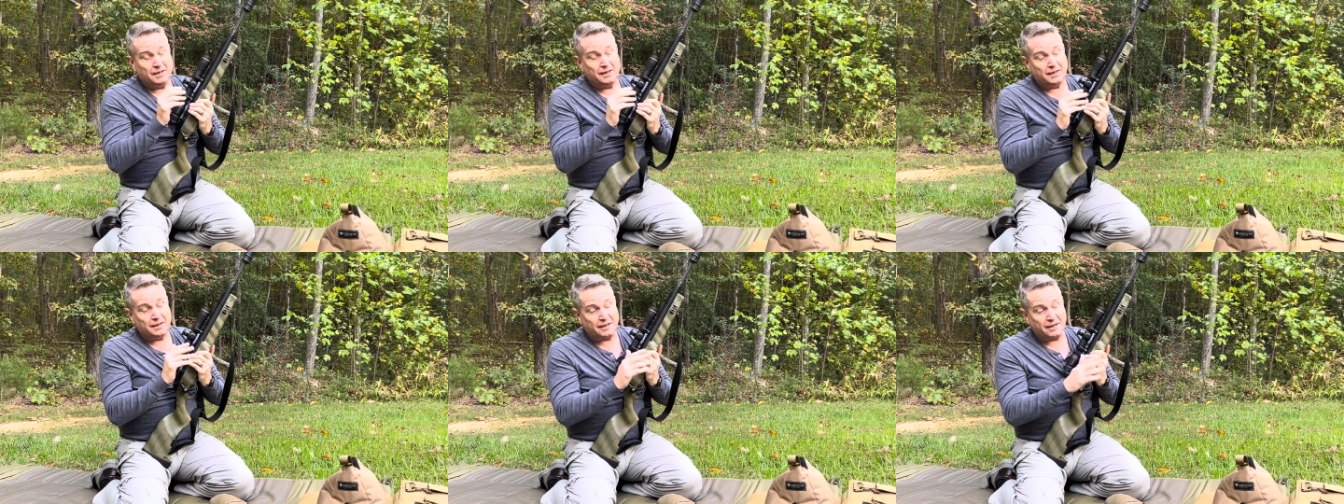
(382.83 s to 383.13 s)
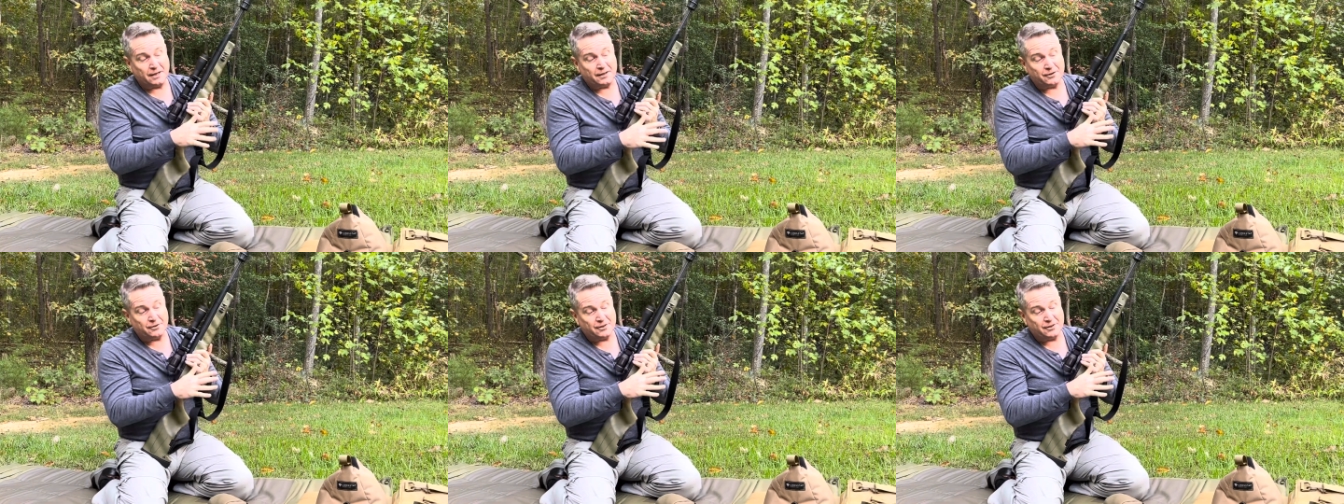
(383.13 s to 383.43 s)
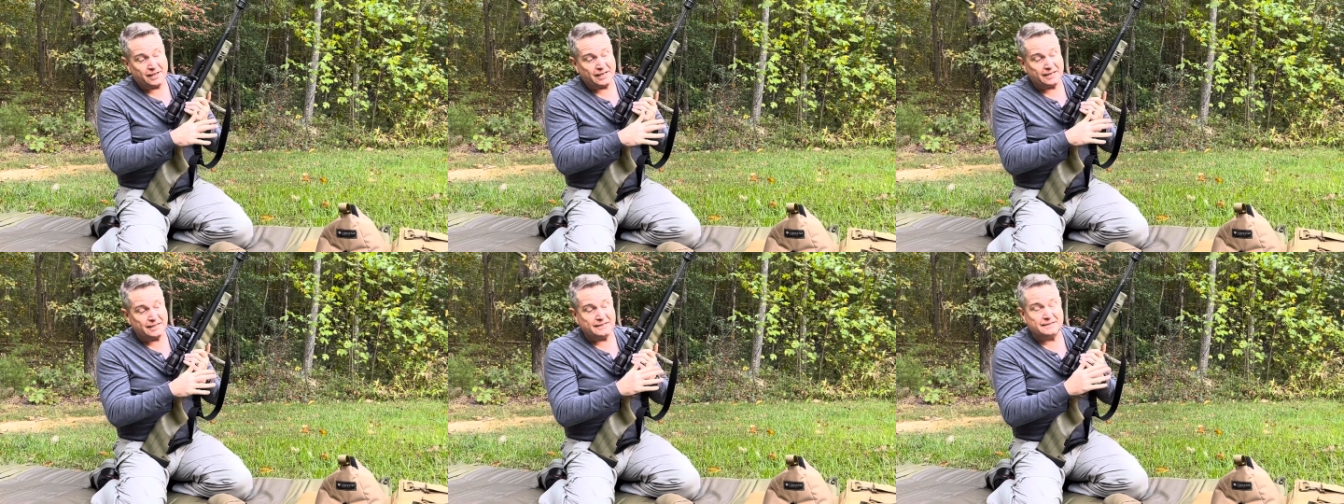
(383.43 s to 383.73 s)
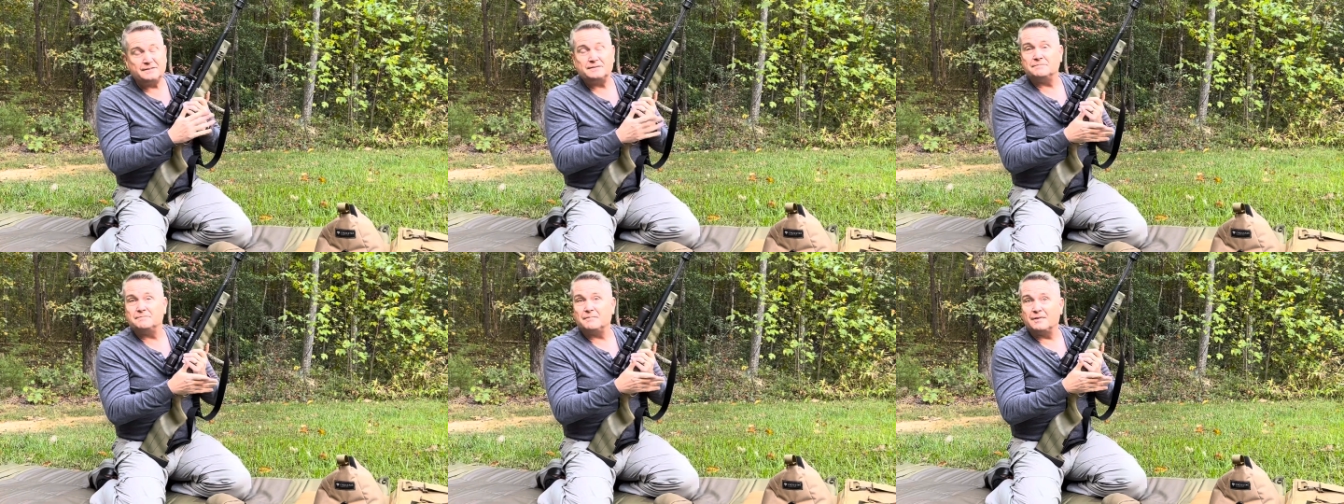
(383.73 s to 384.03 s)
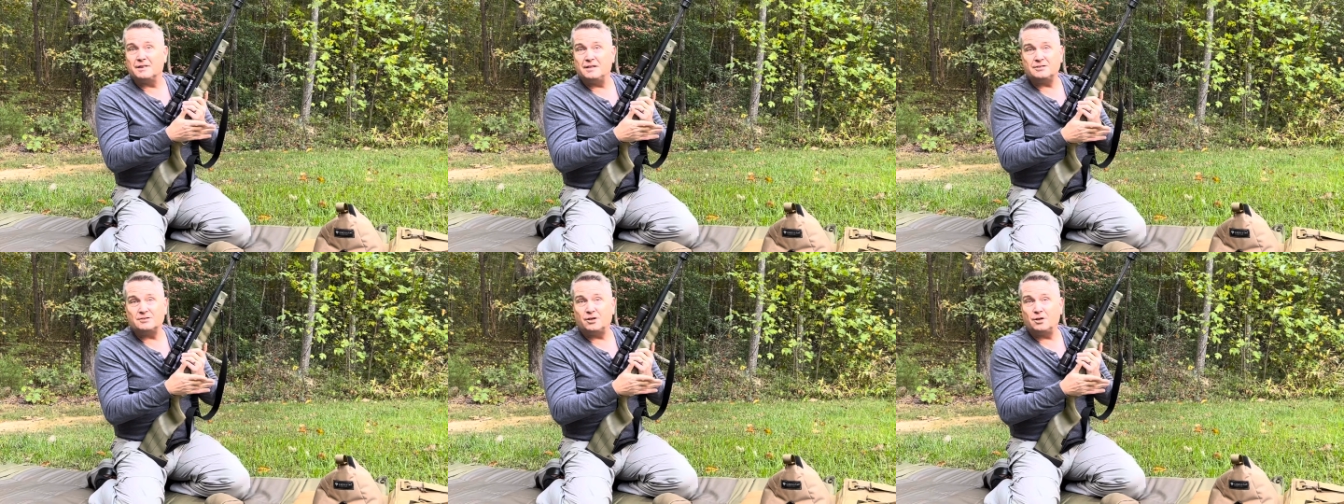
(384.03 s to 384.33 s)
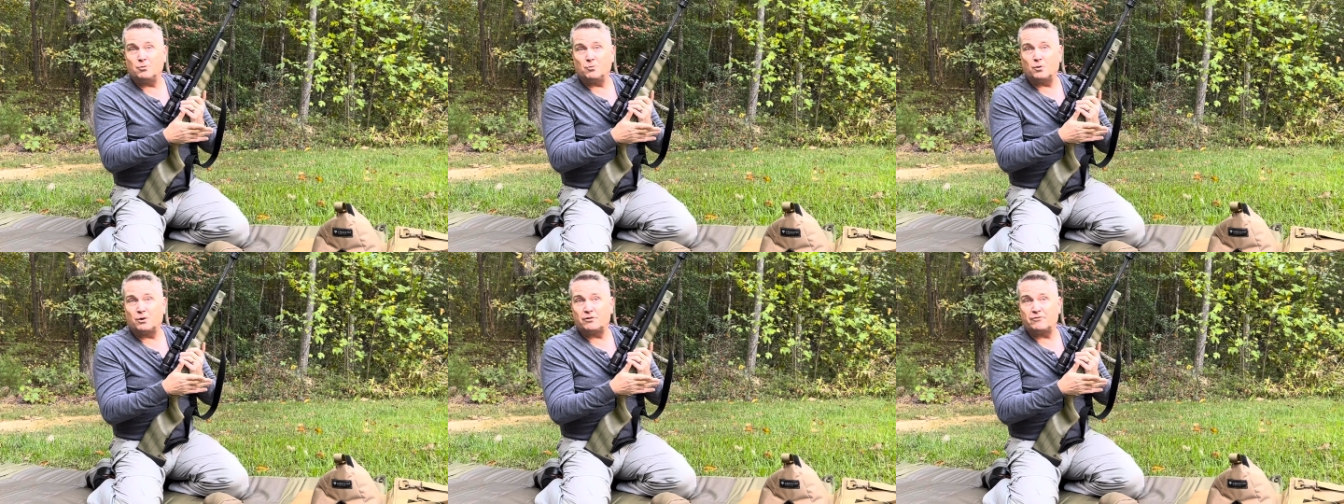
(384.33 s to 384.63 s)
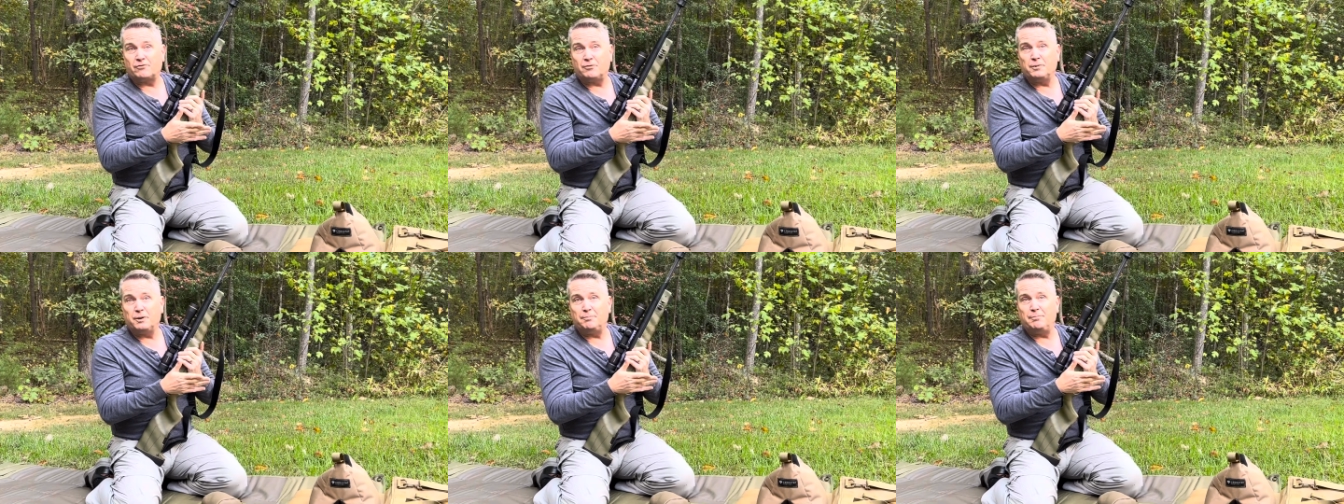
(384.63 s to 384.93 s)
The other thing is, this can work
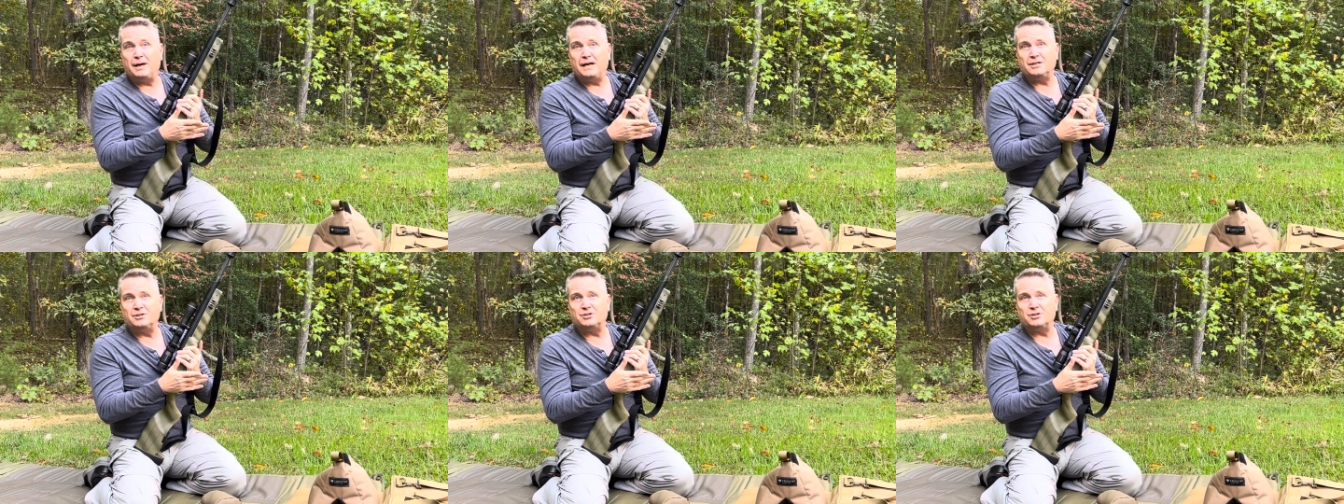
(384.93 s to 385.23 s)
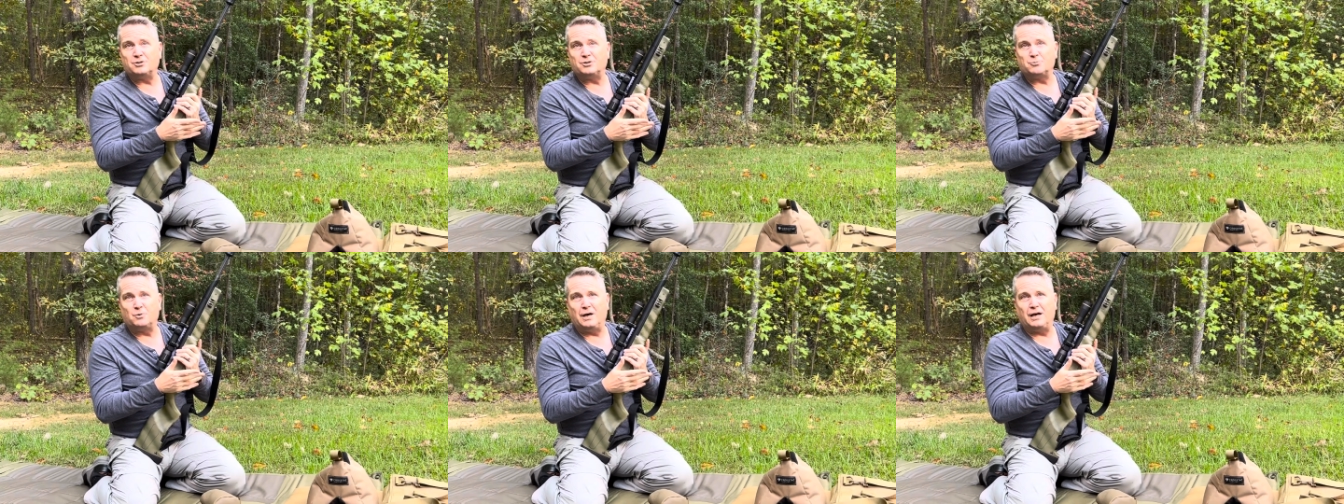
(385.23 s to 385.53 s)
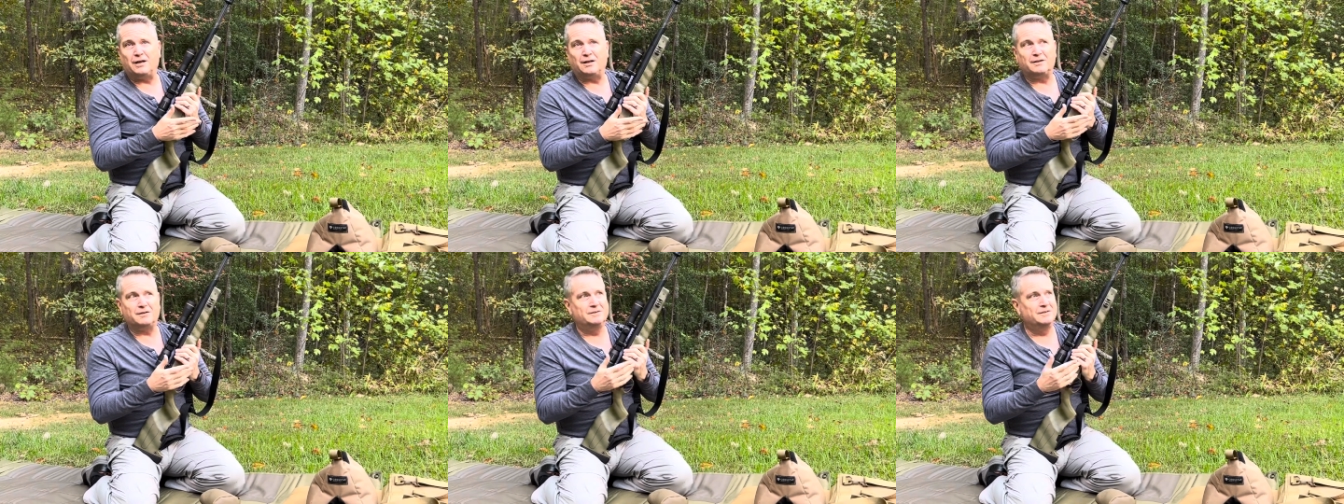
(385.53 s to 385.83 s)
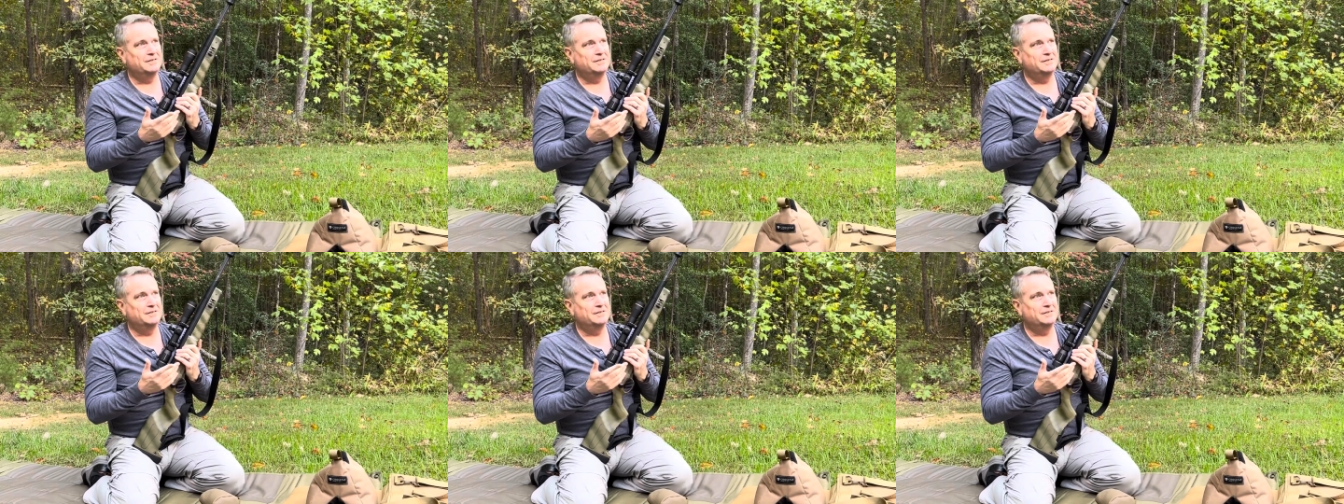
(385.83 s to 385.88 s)
from the bench as well.